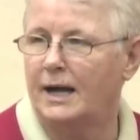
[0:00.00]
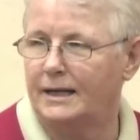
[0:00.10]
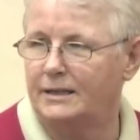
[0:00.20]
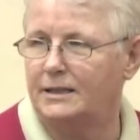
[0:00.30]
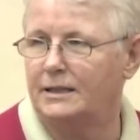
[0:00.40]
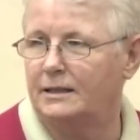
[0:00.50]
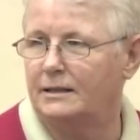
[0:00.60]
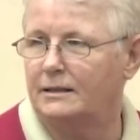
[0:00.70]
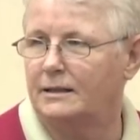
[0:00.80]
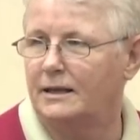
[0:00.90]

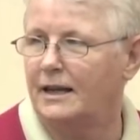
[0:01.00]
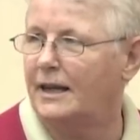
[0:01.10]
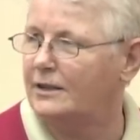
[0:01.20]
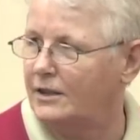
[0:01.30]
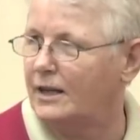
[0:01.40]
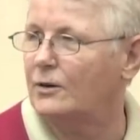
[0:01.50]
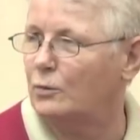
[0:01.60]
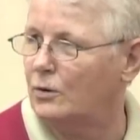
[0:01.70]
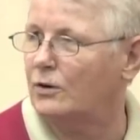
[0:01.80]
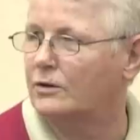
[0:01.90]
idea, and yet it
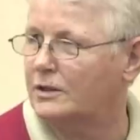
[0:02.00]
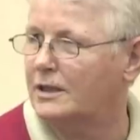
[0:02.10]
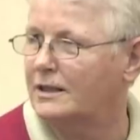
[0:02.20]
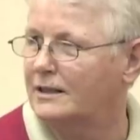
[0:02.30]
worked.